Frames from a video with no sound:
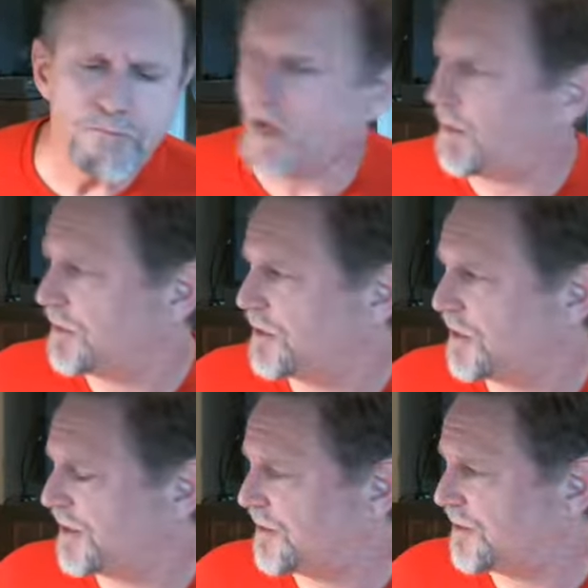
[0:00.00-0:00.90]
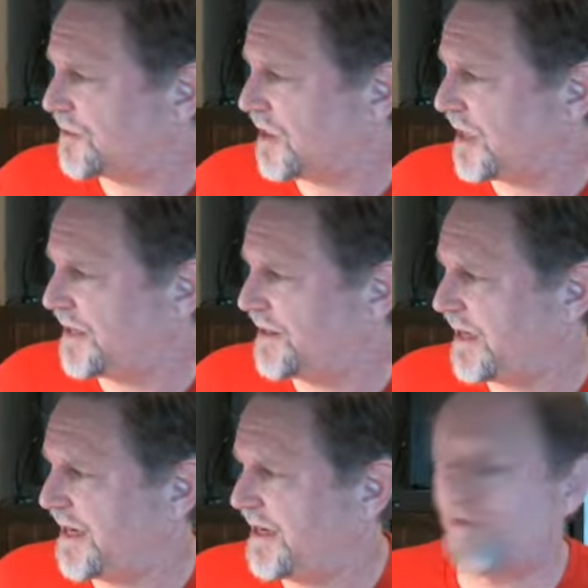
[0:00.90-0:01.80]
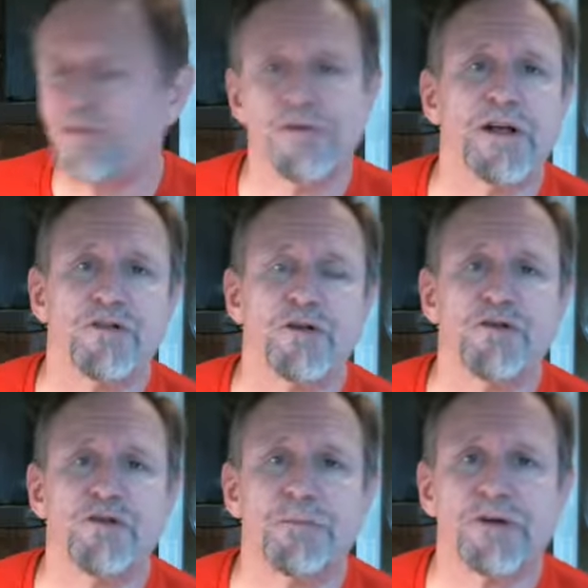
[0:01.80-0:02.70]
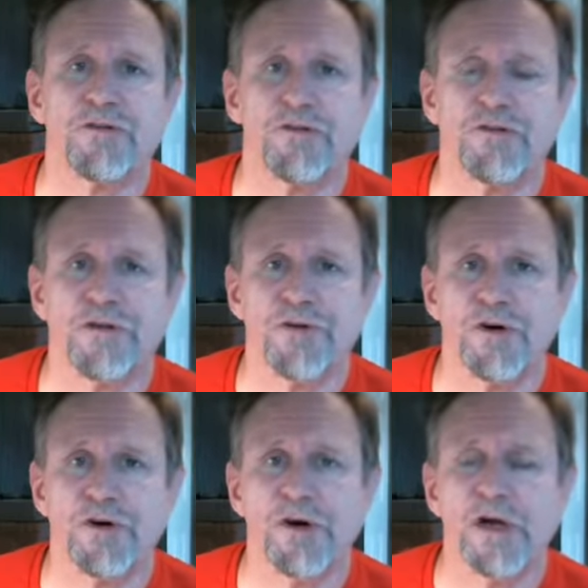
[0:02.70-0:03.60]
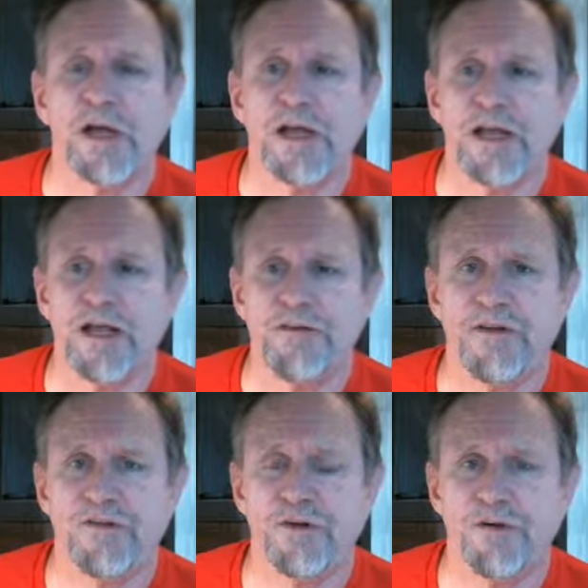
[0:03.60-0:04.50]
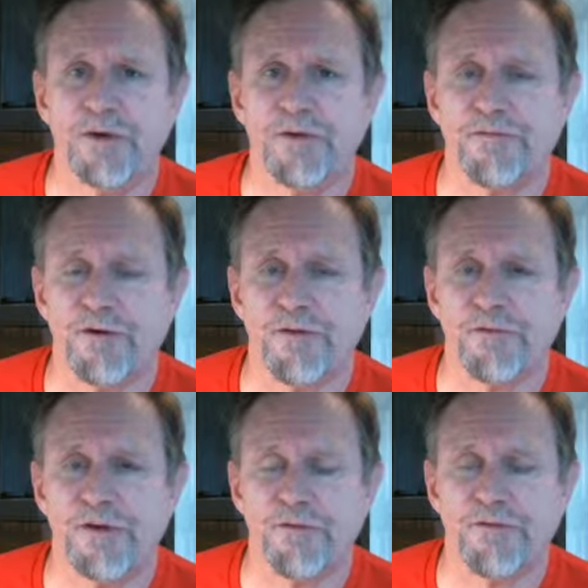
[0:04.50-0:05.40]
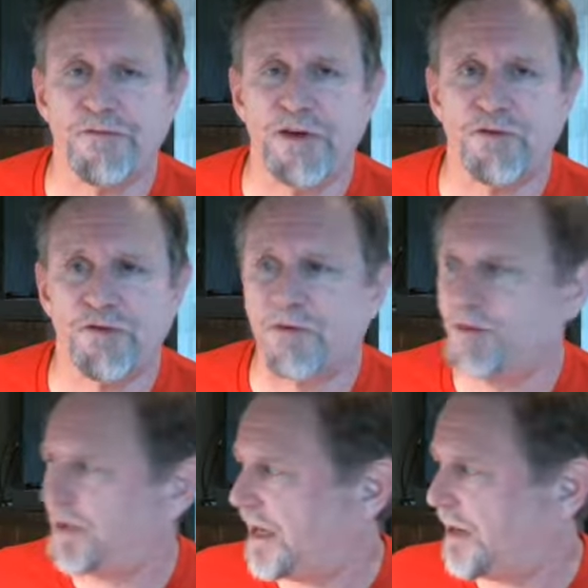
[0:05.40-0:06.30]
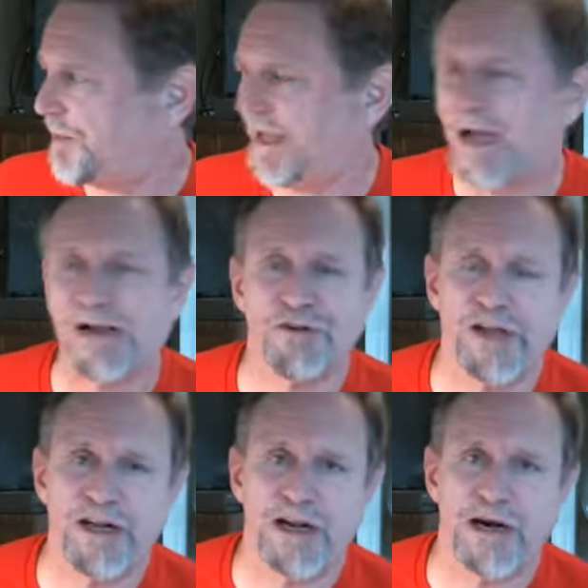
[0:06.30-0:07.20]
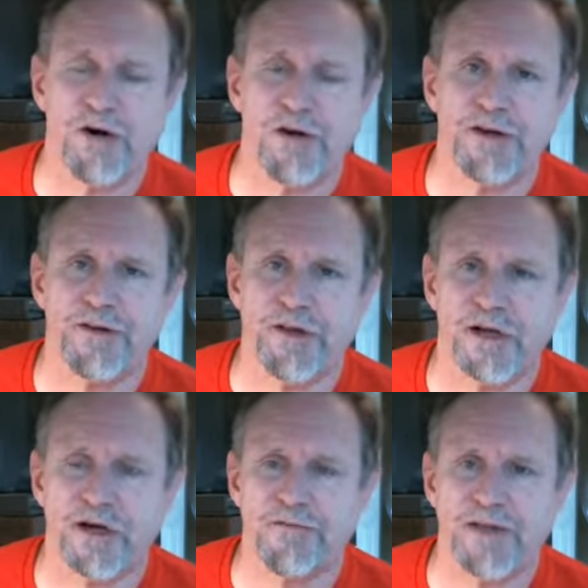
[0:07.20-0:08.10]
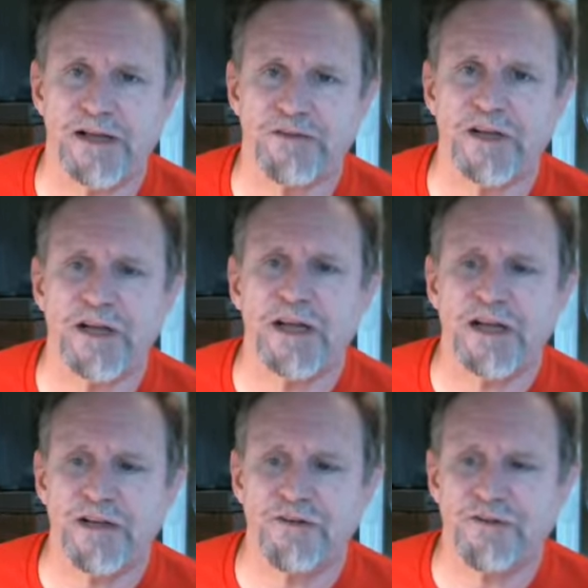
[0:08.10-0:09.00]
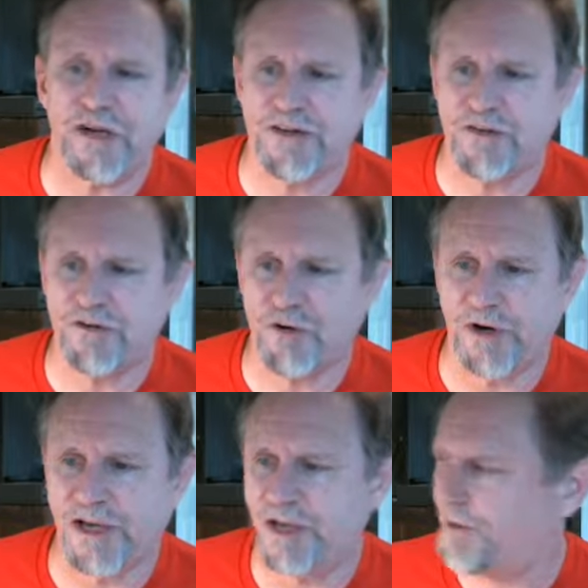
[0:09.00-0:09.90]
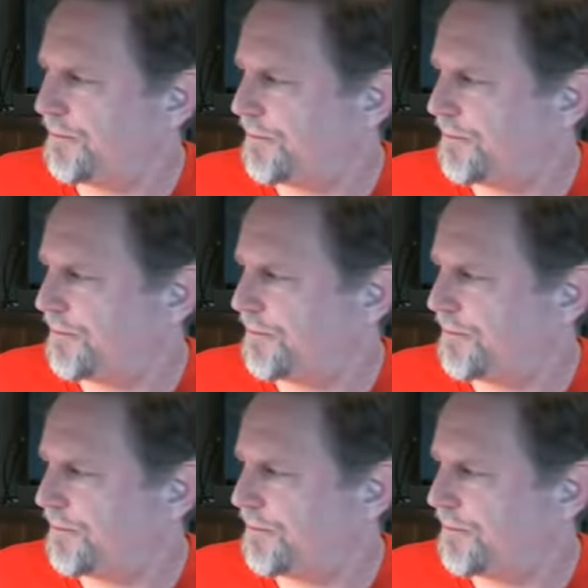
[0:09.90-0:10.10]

I would look at the slide 8 too, that shows you pictures of your ET tube and the different features of it, how we actually get air into the cuff that's inside the trachea.